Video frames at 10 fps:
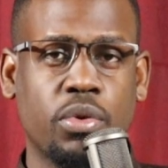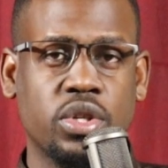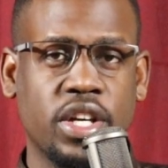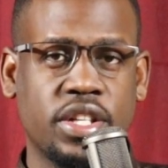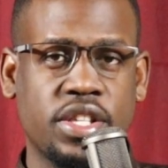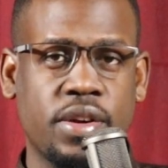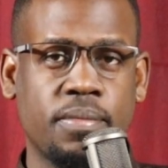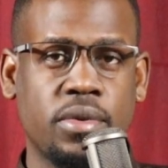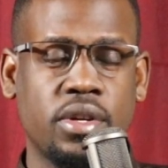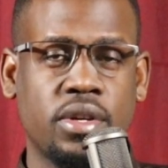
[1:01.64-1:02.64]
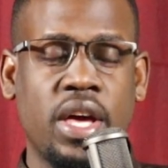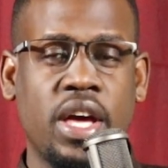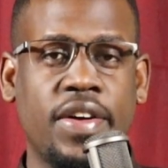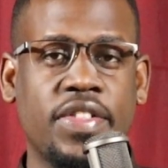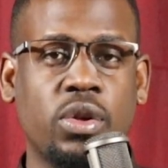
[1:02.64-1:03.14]
to protect them,
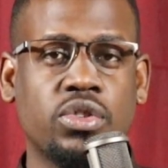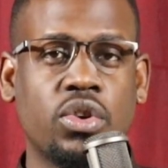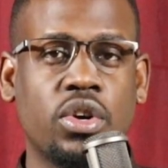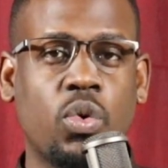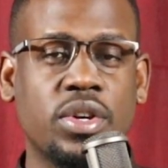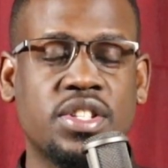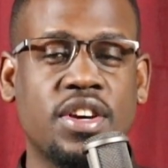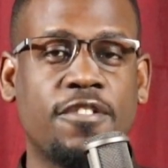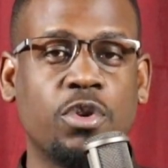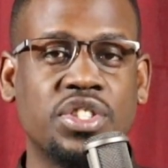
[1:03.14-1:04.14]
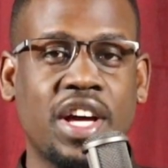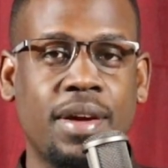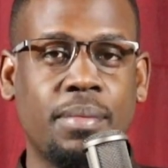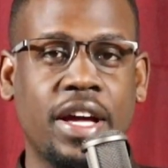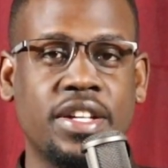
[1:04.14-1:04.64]
and they're also requesting for
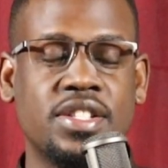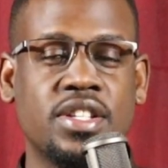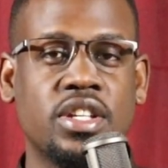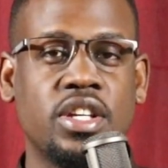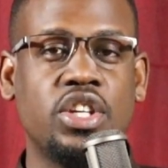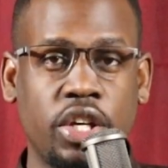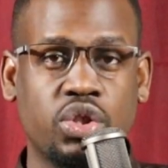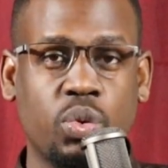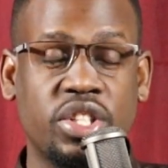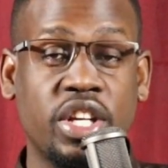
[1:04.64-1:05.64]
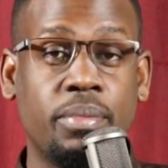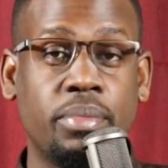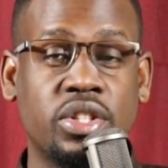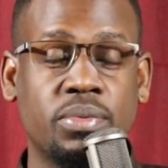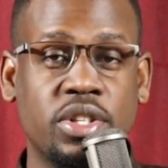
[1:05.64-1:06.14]
timelines into which an
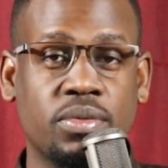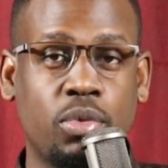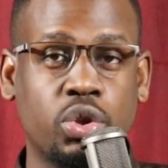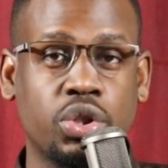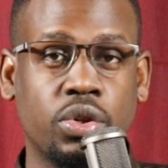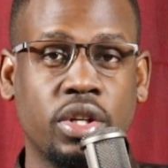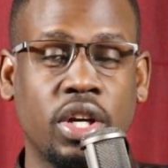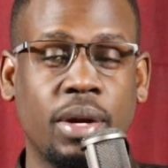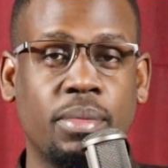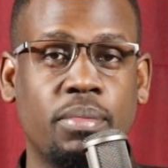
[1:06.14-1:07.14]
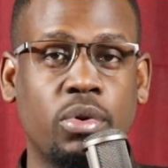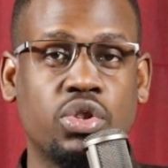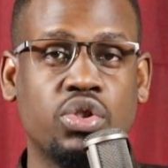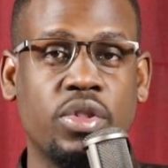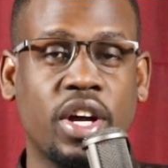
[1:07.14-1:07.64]
impeachment motion can be
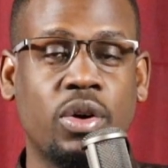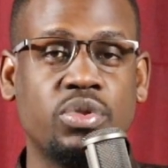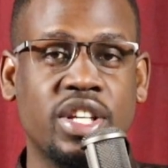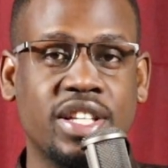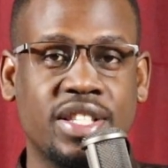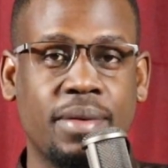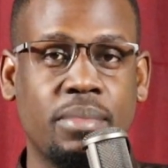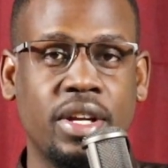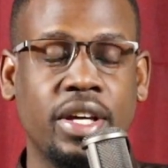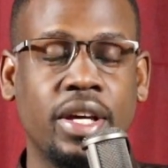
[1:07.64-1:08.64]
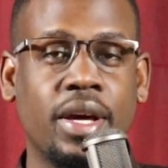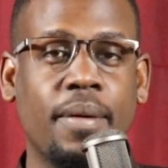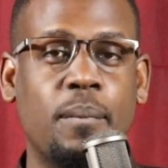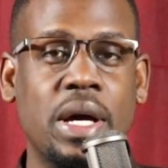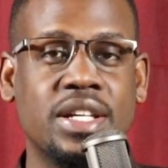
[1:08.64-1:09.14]
brought to the County Assembly
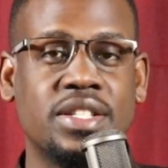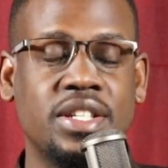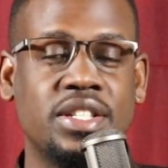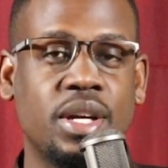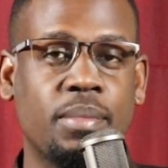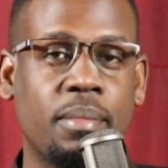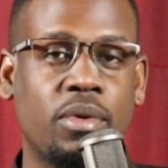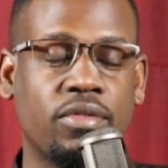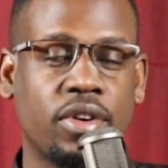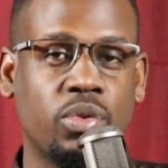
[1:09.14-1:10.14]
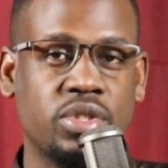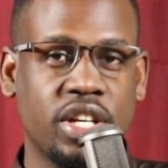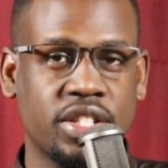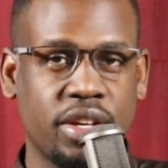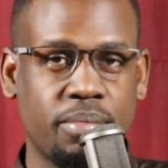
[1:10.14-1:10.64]
by a sitting member of
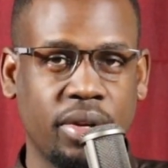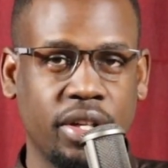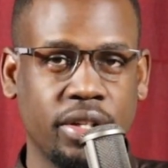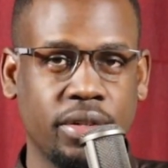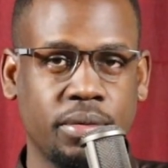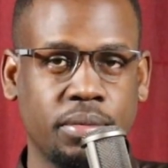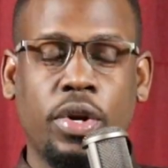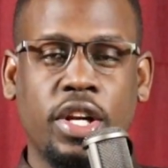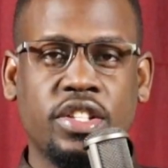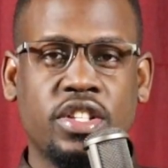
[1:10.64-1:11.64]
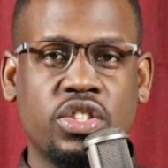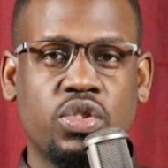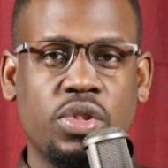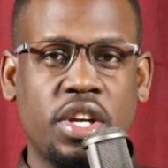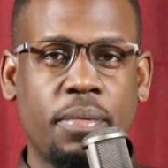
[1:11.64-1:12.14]
County Assembly. When I
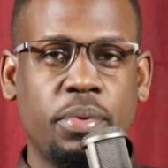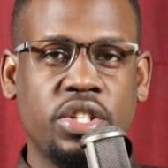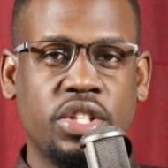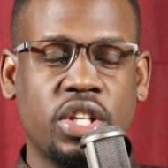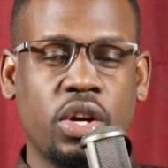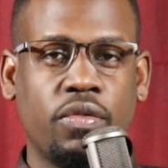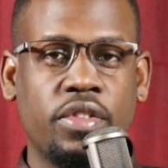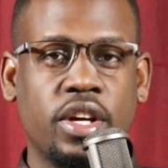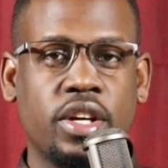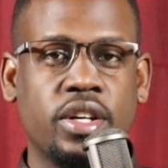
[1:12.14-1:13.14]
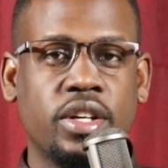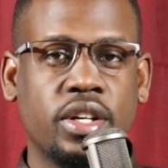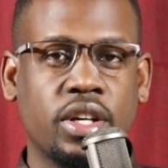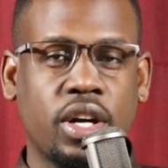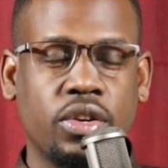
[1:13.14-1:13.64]
listened to the Deputy Chair of
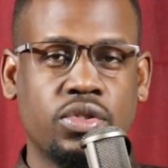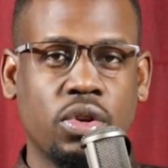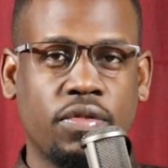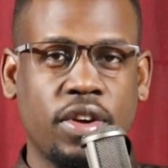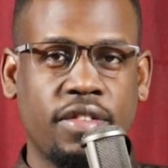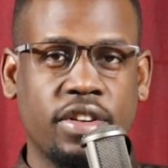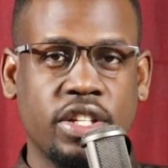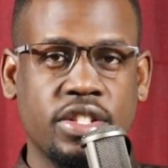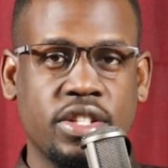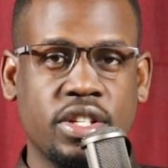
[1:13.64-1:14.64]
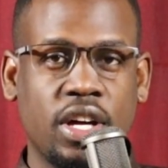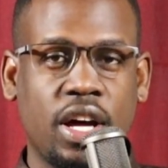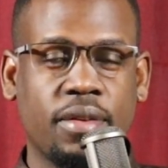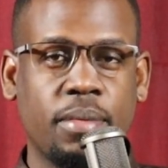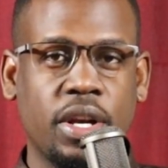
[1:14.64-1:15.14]
the Council of Governors,
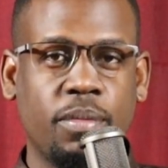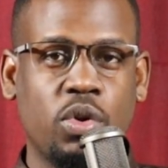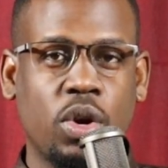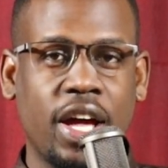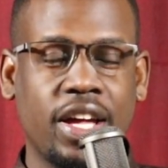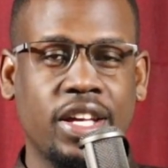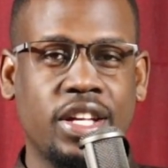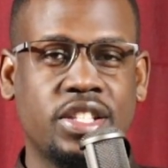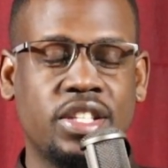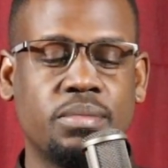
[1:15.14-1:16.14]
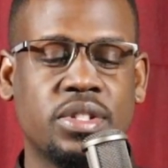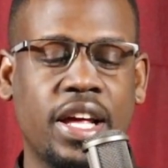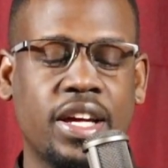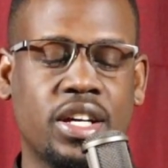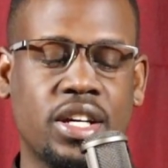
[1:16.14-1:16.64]
Ahmed Abdullahi, it
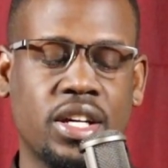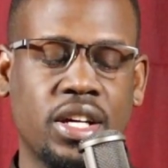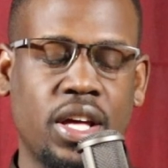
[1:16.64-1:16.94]
seems like